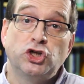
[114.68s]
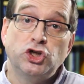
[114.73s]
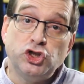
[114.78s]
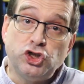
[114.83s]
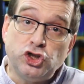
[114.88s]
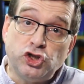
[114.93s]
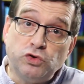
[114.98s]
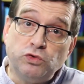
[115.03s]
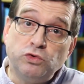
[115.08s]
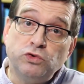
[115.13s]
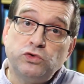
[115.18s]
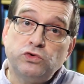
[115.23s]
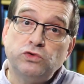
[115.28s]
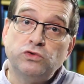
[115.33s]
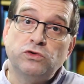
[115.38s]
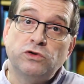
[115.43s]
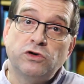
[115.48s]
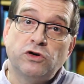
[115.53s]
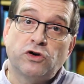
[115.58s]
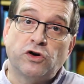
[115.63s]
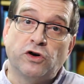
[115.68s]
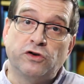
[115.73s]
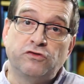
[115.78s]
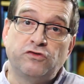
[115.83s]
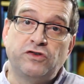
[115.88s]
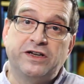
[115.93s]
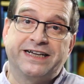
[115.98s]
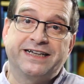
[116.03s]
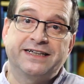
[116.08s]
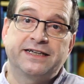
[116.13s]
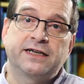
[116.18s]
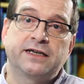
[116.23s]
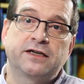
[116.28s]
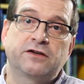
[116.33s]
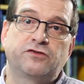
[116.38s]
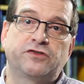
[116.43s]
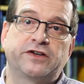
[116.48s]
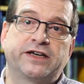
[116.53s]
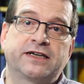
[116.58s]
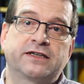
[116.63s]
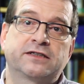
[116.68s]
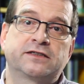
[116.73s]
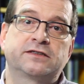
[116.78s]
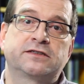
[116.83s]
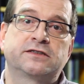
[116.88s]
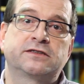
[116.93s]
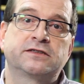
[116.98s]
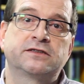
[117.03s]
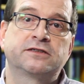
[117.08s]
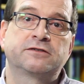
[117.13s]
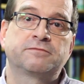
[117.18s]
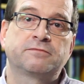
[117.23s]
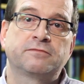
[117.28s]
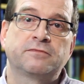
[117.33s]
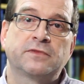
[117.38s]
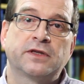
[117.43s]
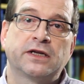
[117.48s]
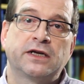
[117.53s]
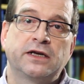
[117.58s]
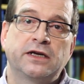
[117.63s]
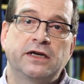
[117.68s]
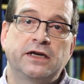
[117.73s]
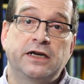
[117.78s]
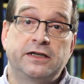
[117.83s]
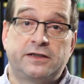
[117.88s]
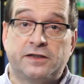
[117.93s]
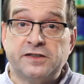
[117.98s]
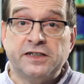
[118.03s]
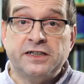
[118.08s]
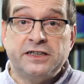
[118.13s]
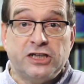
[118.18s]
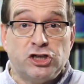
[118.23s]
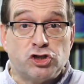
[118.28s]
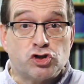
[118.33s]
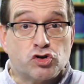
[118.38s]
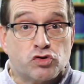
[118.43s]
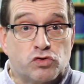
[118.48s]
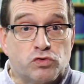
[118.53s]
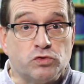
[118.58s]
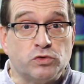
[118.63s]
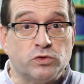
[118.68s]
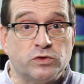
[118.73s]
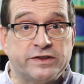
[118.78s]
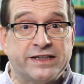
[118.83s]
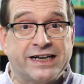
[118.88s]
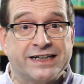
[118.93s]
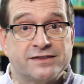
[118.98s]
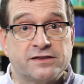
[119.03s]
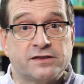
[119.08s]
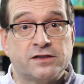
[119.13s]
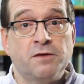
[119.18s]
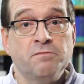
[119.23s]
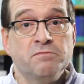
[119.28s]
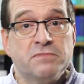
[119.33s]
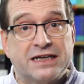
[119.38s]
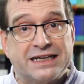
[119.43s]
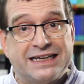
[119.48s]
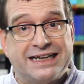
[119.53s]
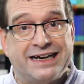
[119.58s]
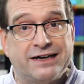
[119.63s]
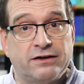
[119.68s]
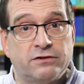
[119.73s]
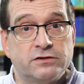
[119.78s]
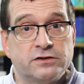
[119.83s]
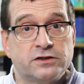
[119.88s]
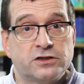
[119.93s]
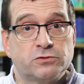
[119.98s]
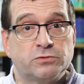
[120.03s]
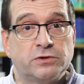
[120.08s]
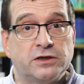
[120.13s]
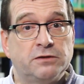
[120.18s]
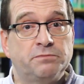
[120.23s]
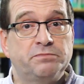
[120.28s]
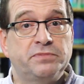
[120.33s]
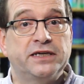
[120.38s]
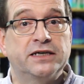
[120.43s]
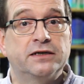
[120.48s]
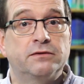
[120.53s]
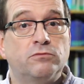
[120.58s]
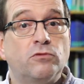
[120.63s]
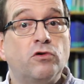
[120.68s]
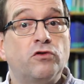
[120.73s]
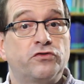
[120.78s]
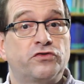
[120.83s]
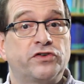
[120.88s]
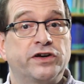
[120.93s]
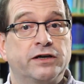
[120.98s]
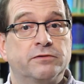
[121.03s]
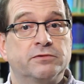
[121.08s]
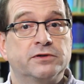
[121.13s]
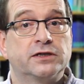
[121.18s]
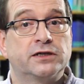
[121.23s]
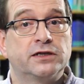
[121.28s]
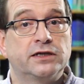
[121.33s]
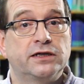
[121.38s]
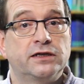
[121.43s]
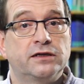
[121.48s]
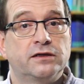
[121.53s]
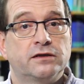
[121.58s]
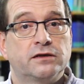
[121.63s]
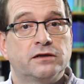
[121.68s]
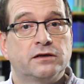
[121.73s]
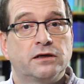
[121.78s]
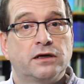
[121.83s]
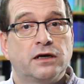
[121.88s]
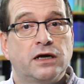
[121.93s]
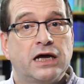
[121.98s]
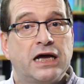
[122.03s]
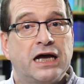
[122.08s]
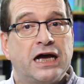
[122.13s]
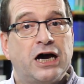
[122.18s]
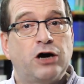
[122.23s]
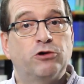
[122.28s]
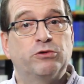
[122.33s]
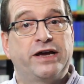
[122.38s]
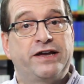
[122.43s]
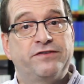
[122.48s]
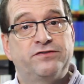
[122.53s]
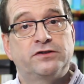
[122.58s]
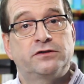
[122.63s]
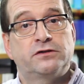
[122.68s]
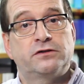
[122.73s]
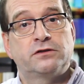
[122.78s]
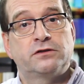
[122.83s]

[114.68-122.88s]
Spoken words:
due to conflicting effects. It is indeed true that some clouds will appear more frequently. However,